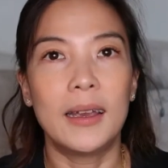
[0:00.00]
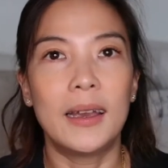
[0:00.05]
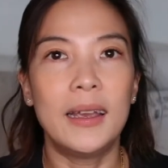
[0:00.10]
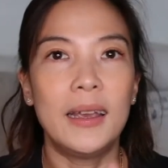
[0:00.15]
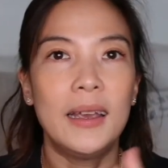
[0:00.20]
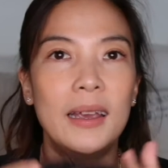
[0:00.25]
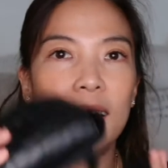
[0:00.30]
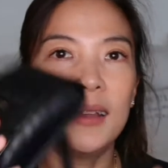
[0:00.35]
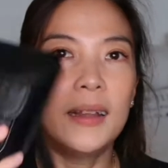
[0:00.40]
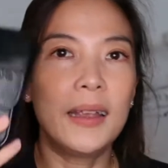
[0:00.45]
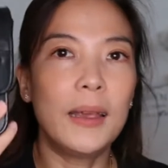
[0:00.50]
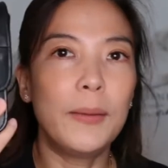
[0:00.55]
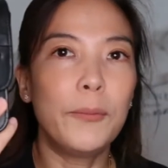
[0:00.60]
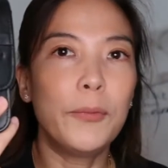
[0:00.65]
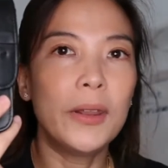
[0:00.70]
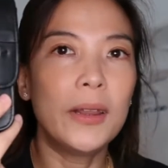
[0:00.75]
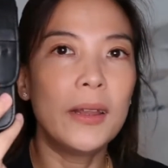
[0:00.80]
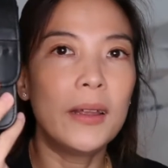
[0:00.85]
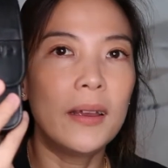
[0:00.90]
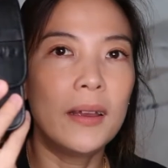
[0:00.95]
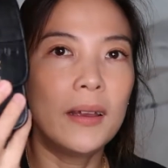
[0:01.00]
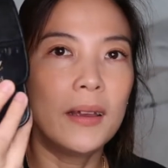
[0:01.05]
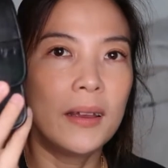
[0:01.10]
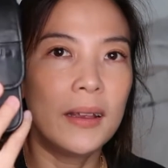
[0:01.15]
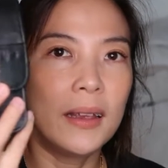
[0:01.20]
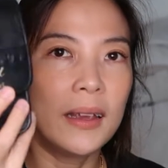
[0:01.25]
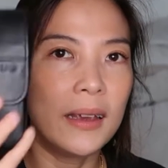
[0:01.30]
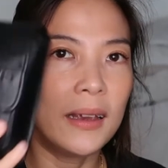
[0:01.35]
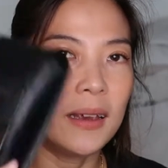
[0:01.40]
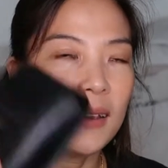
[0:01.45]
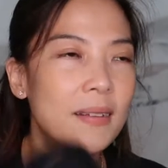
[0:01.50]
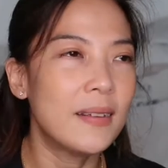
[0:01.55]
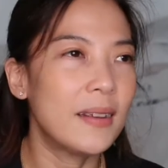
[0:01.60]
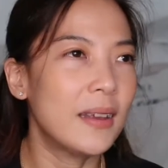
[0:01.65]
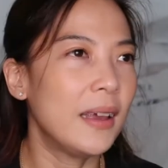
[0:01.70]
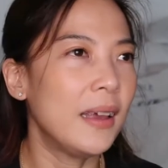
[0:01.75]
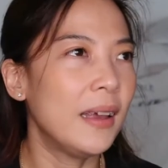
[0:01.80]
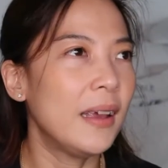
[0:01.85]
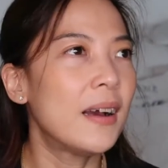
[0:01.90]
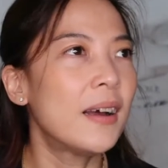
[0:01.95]
It came with a case.
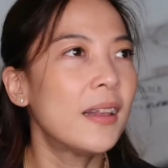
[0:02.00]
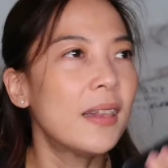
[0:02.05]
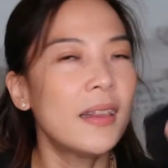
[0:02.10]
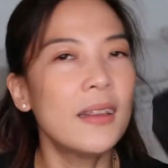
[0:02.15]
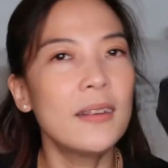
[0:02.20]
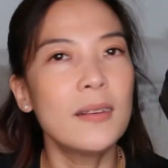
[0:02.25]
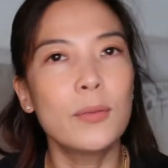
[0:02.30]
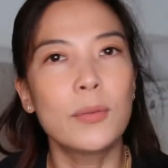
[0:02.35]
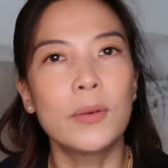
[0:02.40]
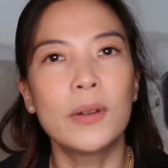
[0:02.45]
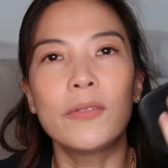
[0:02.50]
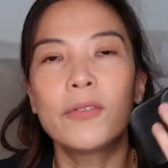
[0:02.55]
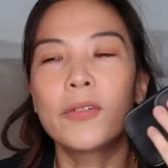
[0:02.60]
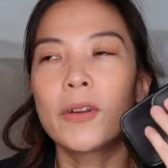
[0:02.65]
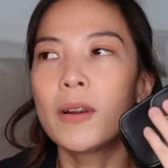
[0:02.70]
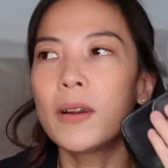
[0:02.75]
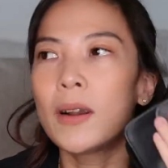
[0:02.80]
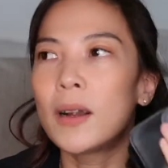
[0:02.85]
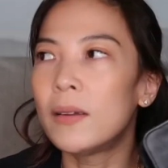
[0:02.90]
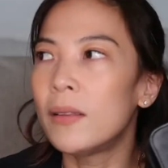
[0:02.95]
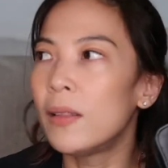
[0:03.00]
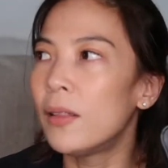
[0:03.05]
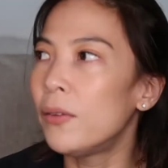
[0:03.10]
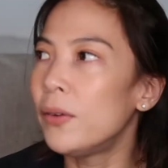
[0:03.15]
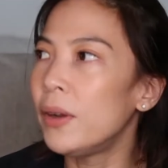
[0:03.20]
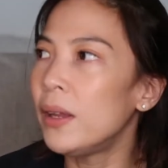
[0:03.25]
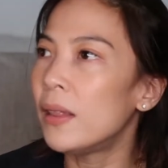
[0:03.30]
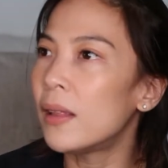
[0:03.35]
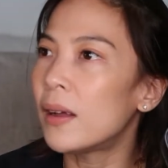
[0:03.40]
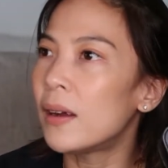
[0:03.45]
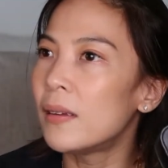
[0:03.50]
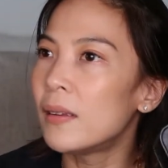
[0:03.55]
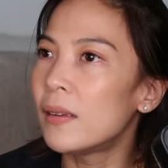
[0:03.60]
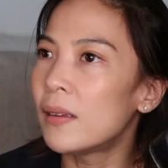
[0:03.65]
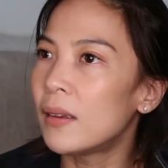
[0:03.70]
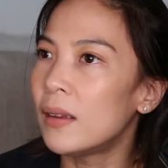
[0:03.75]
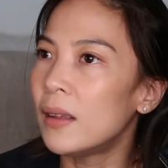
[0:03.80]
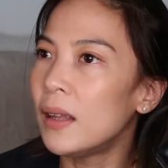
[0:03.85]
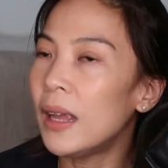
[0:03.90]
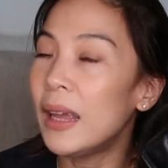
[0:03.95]
I got this one for around
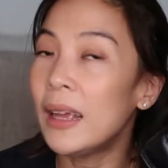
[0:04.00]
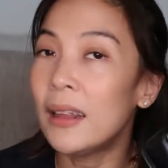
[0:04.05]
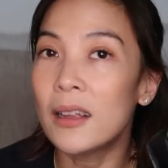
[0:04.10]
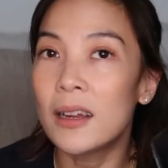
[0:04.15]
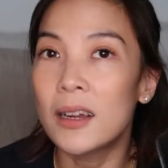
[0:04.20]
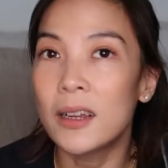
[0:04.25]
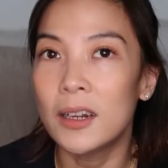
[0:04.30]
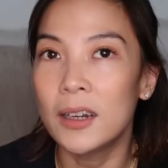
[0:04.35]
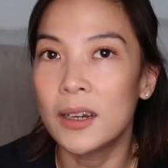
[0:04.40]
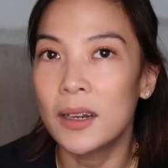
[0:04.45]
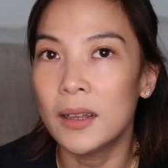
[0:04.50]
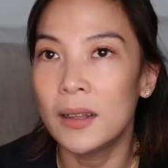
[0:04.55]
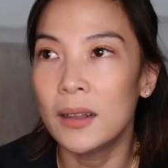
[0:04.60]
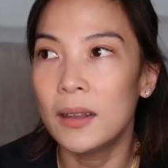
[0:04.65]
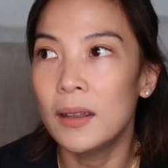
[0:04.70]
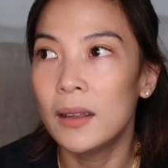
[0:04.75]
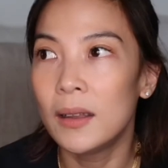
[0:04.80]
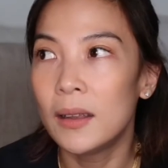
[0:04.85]
3,800